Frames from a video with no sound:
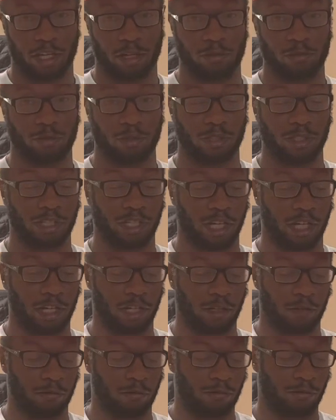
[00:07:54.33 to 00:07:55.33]
comes with the
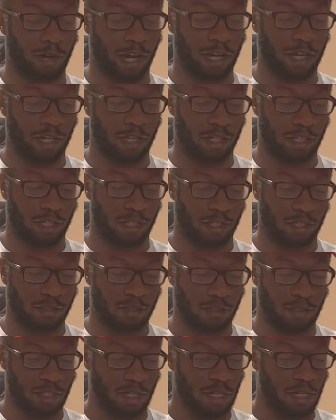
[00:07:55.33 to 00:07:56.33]
Diadem racket
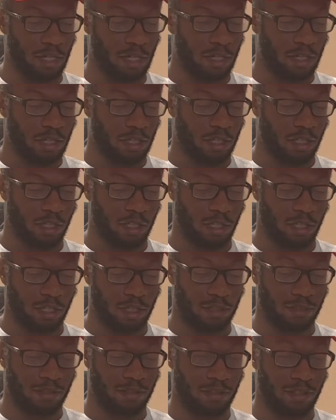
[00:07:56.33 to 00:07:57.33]
is
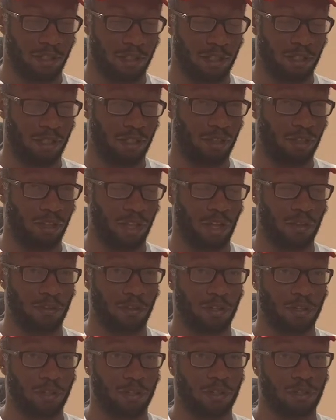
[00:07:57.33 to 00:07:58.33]
it's
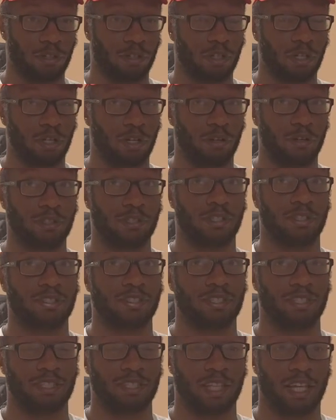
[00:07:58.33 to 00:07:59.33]
leather, or it's a
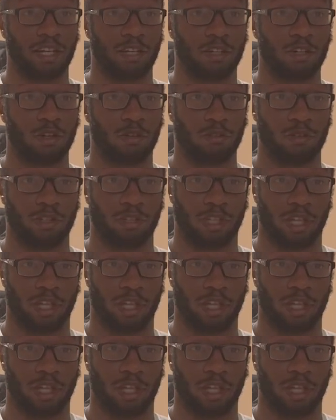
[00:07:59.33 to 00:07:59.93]
synthetic over